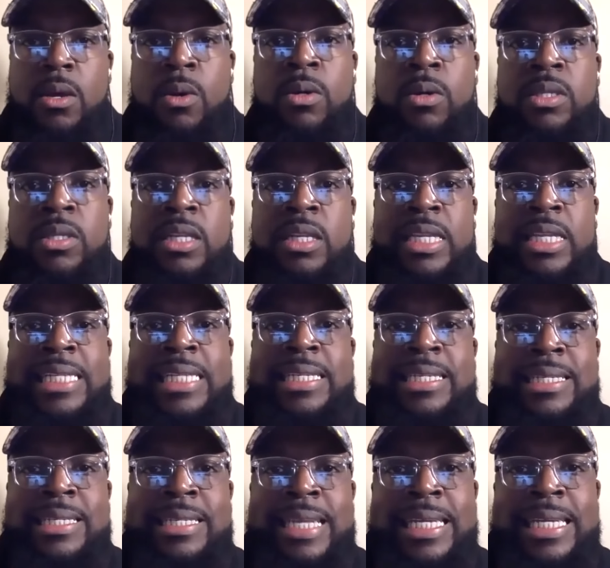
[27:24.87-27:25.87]
on the
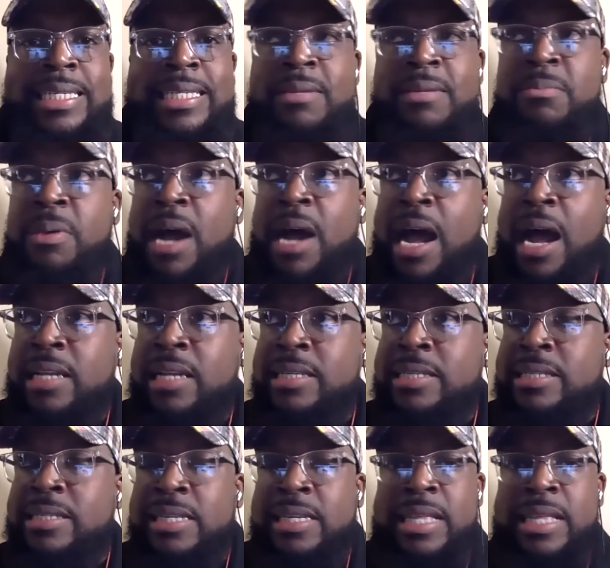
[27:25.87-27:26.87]
legislation and
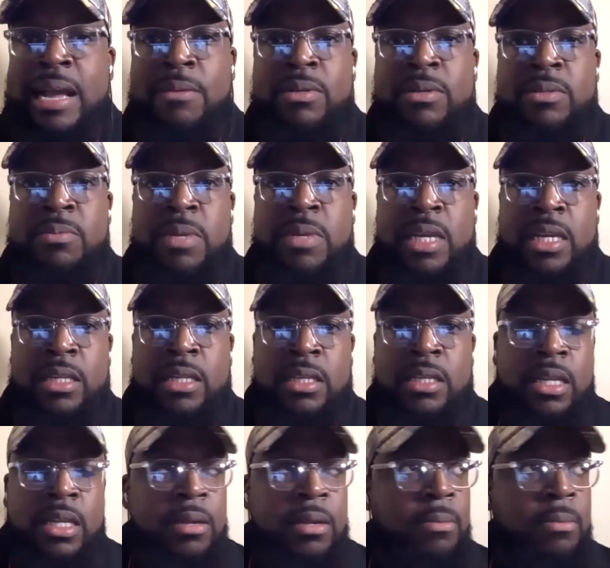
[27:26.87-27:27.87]
policy that was
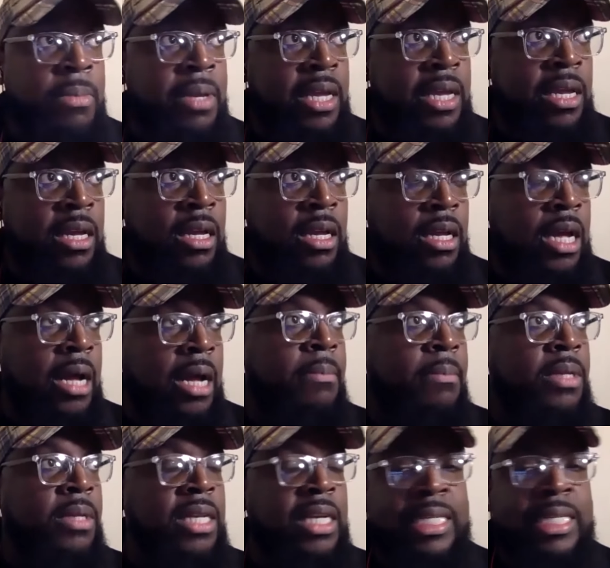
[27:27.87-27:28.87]
being being
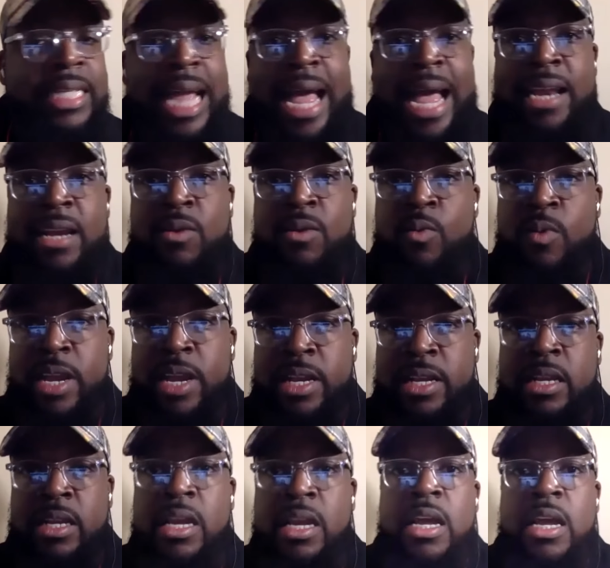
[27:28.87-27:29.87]
um, looked at and
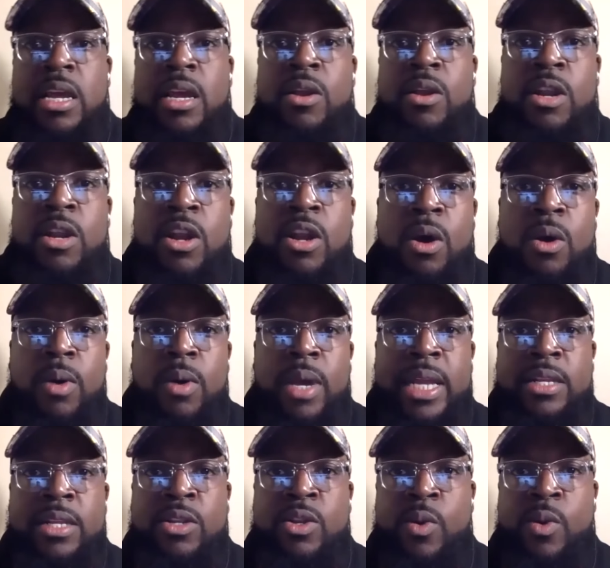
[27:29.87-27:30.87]
written you know,
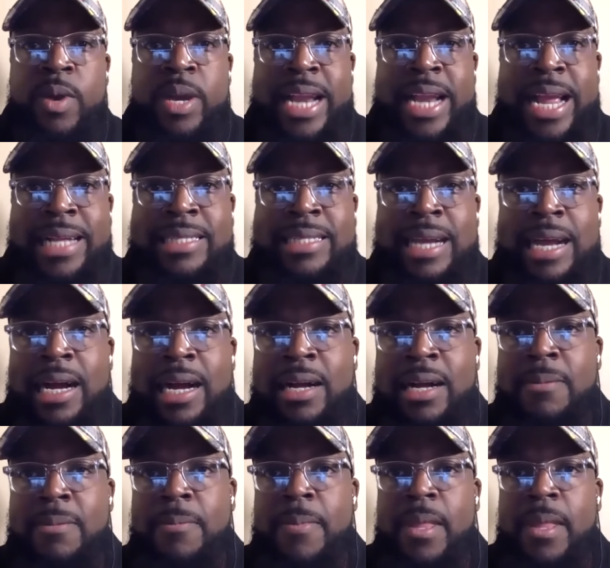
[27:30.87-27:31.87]
and during that
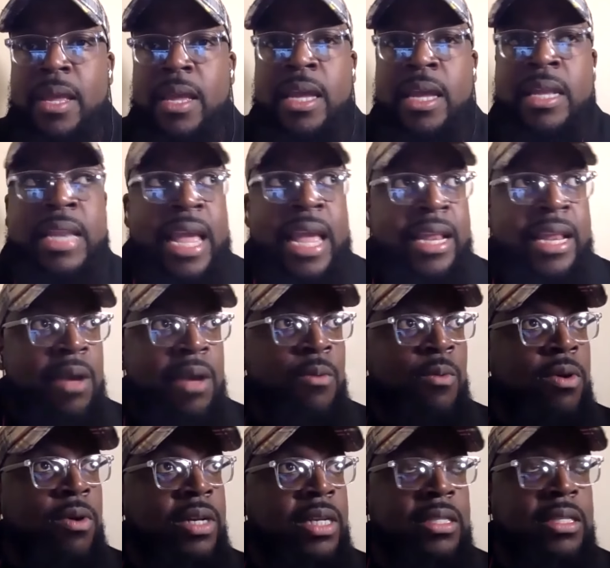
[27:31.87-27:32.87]
time. And they, they
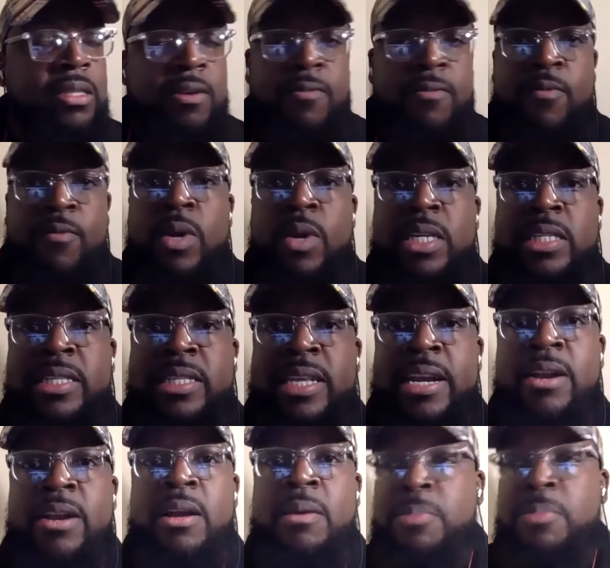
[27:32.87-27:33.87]
wanted to voice
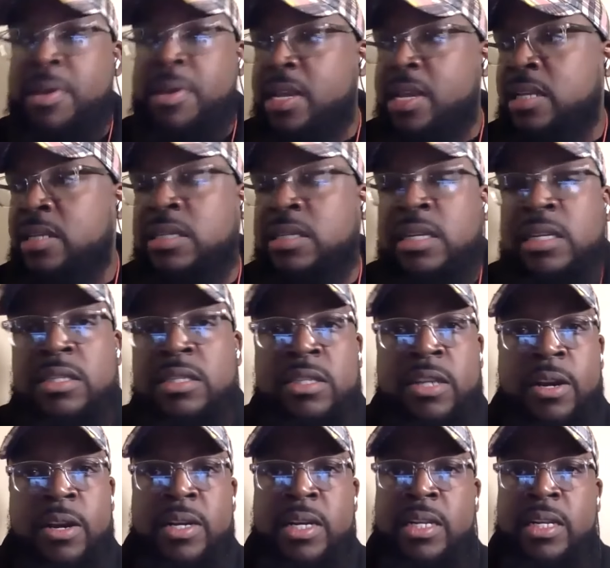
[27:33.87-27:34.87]
their opinions
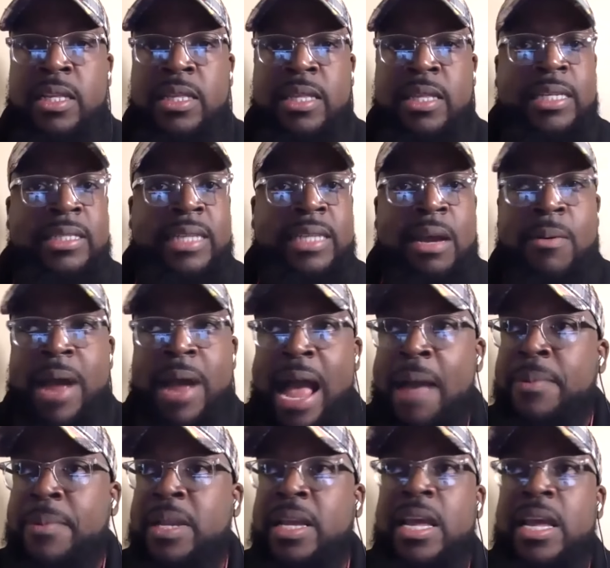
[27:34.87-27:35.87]
concerning the things that were
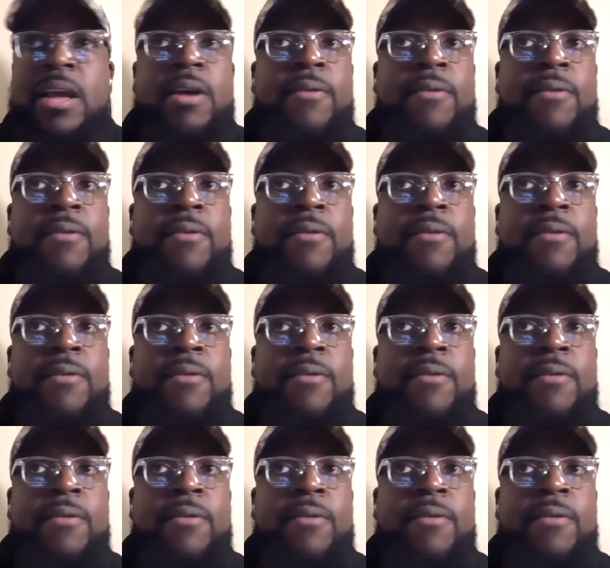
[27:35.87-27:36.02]
happening